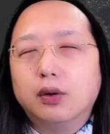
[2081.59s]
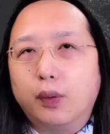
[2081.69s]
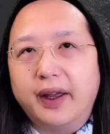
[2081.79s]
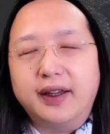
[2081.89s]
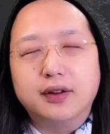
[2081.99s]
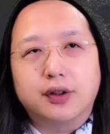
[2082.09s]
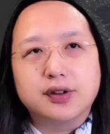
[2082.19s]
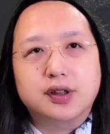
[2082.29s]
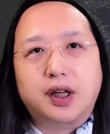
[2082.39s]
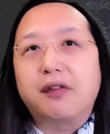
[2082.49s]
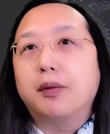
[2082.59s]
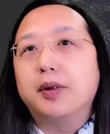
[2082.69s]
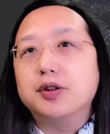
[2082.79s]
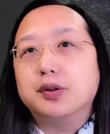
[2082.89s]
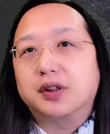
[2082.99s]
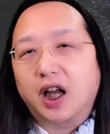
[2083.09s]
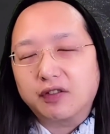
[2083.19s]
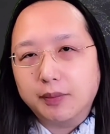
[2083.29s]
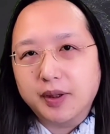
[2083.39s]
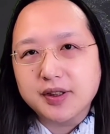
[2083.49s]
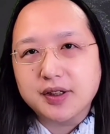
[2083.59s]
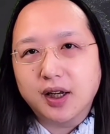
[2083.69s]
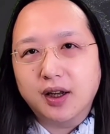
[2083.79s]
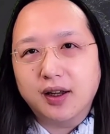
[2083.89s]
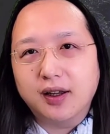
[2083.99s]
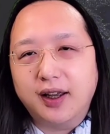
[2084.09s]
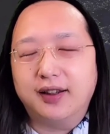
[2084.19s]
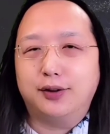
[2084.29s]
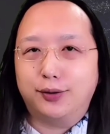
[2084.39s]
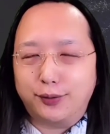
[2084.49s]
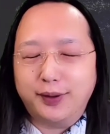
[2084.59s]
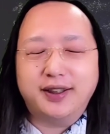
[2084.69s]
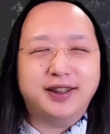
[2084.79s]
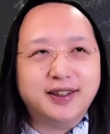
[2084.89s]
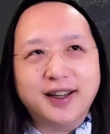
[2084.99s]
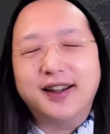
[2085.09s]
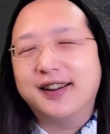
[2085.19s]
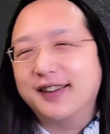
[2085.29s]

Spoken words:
way, not government to government, and you already